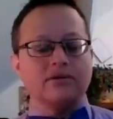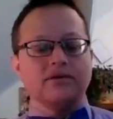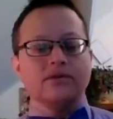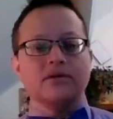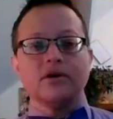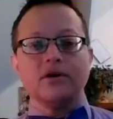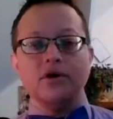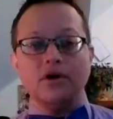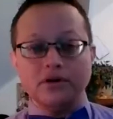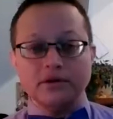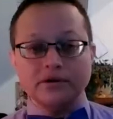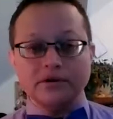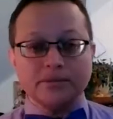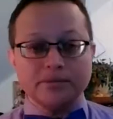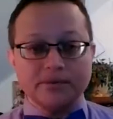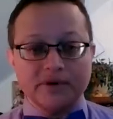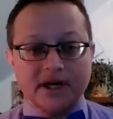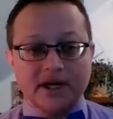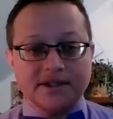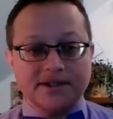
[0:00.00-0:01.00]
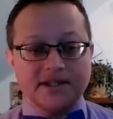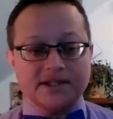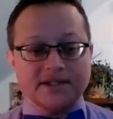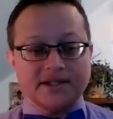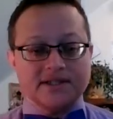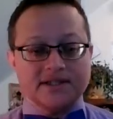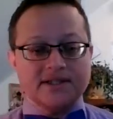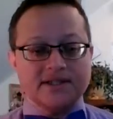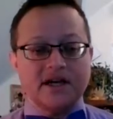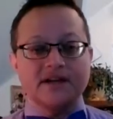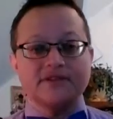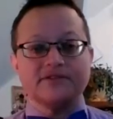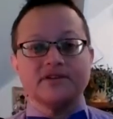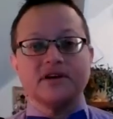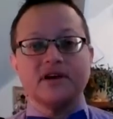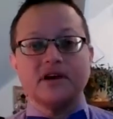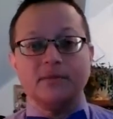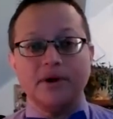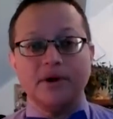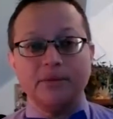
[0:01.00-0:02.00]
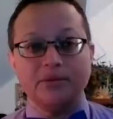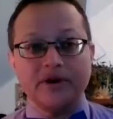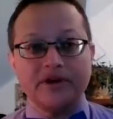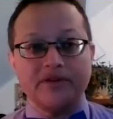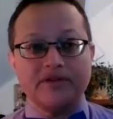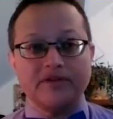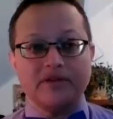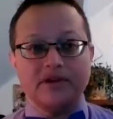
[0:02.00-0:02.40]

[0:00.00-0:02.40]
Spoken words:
The goal of the project is not to come up with,